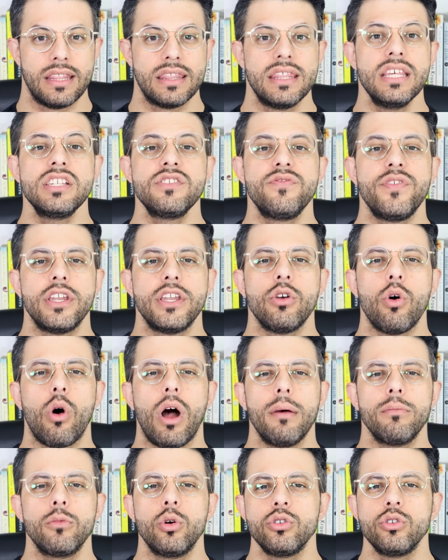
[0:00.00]
In this video,
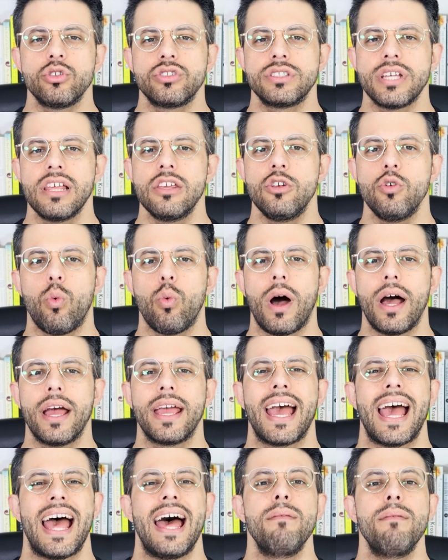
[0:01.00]
I'm going to tell you
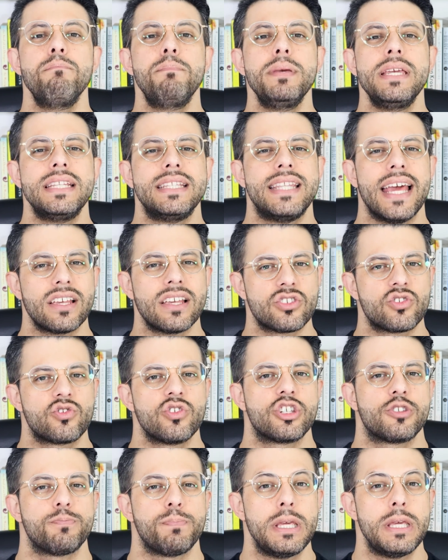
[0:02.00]
why
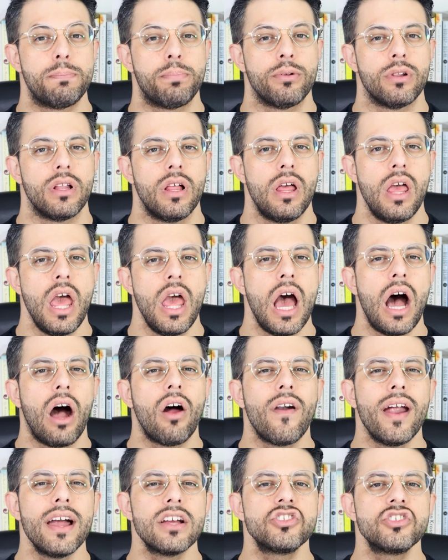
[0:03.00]
ambidextrous people
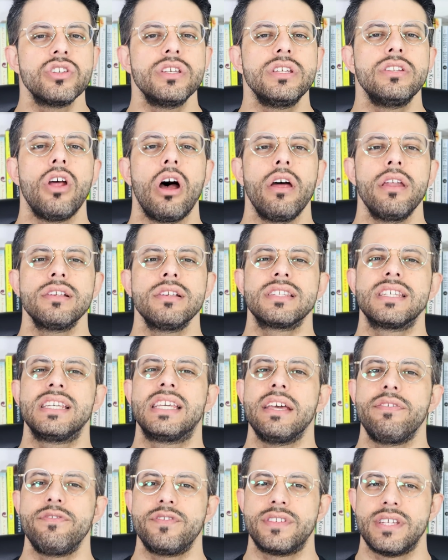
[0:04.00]
are actually not as
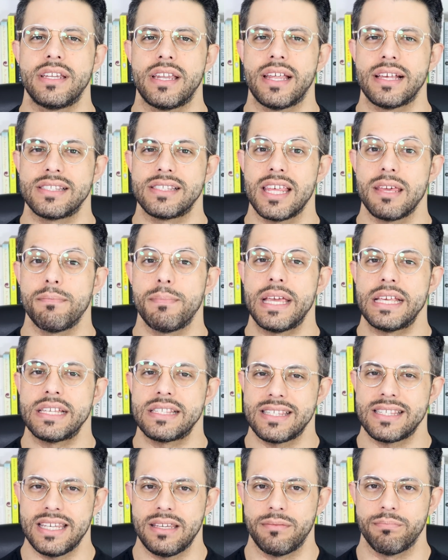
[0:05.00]
gifted as they may
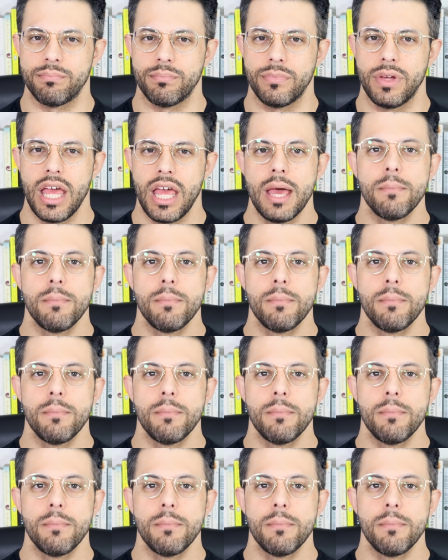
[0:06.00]
seem.